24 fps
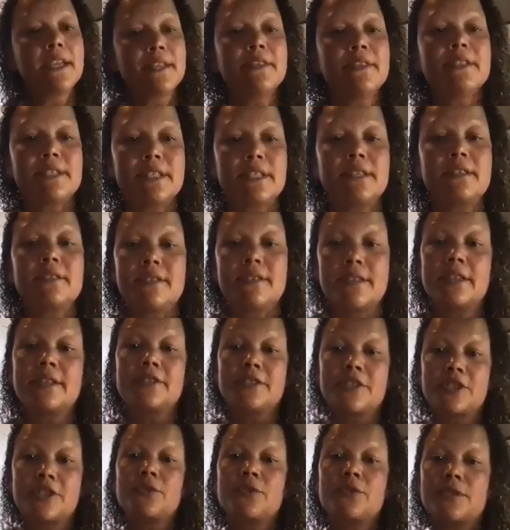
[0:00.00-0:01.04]
and the
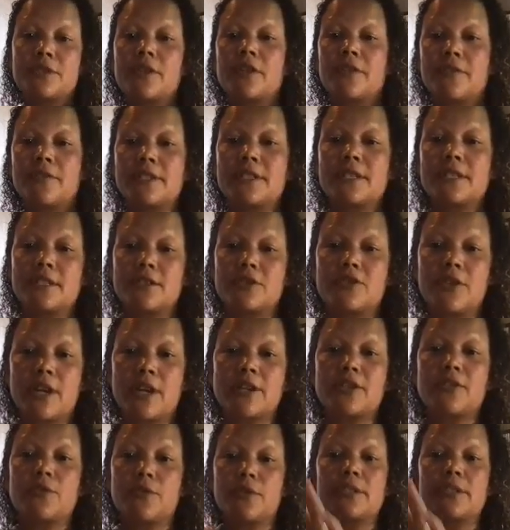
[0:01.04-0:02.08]
student services
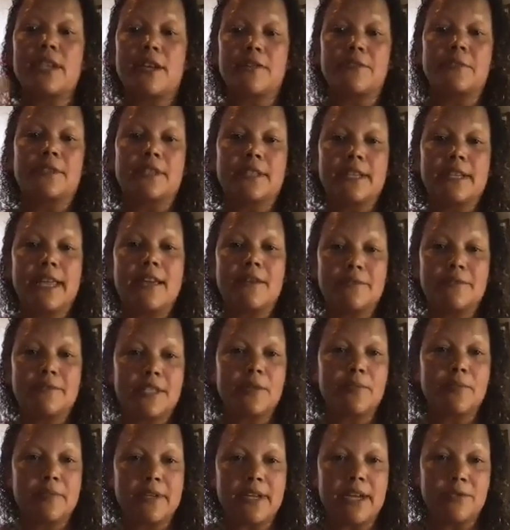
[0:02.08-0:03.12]
director would definitely have
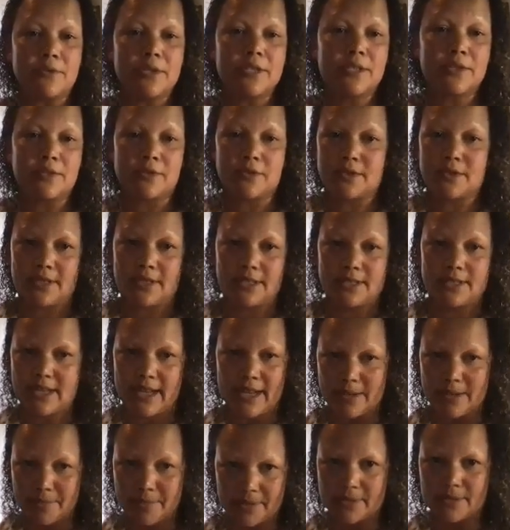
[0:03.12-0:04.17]
DPI resources.
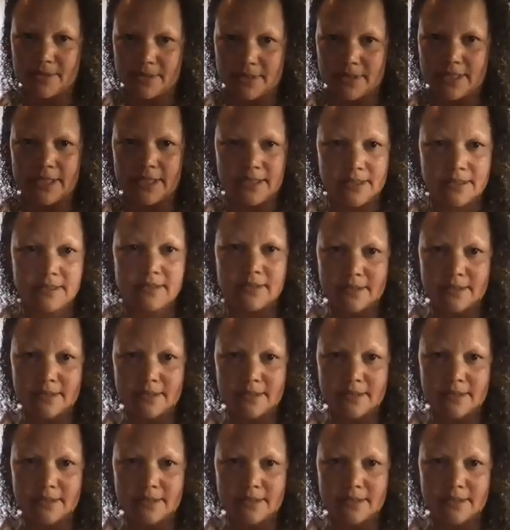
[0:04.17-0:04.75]
Absolutely.